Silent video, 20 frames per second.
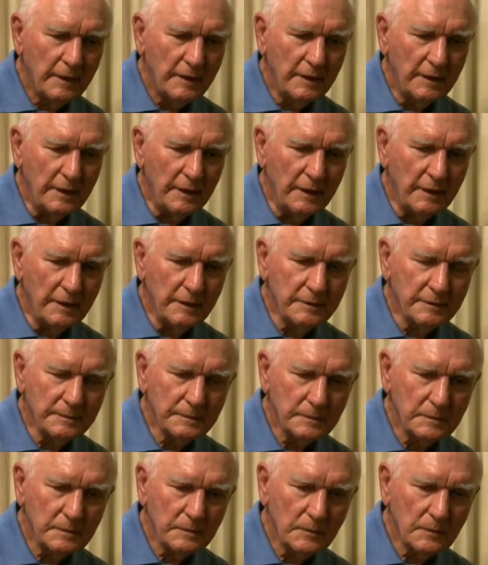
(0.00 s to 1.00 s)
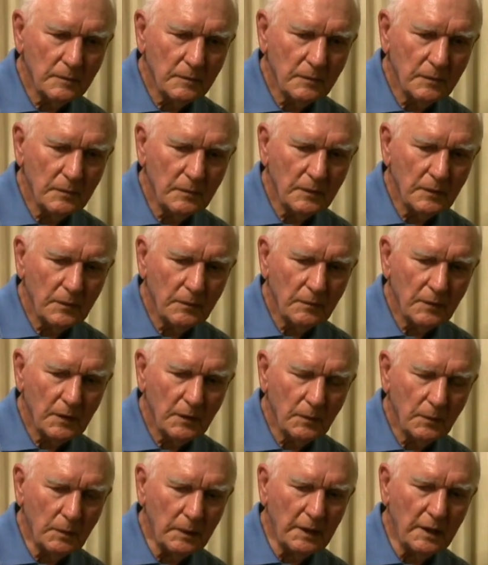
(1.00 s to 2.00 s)
And
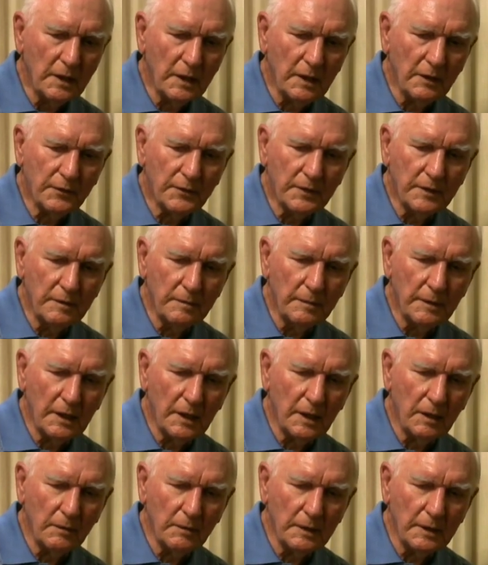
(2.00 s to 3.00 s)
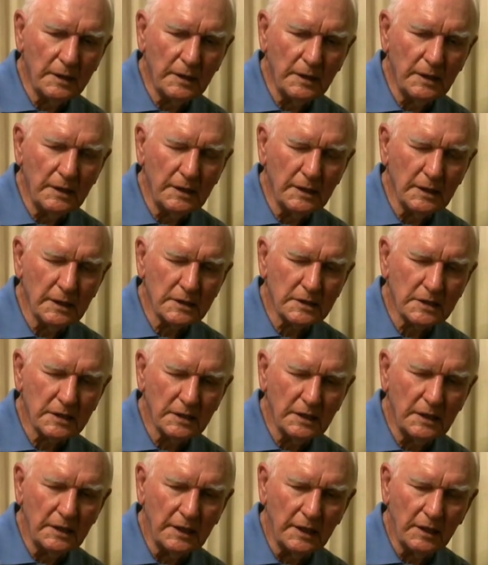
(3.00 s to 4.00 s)
we left Maui, let's
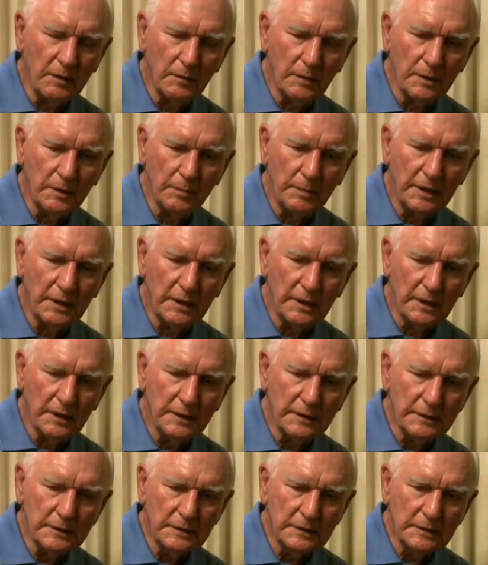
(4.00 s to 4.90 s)
see, that would have been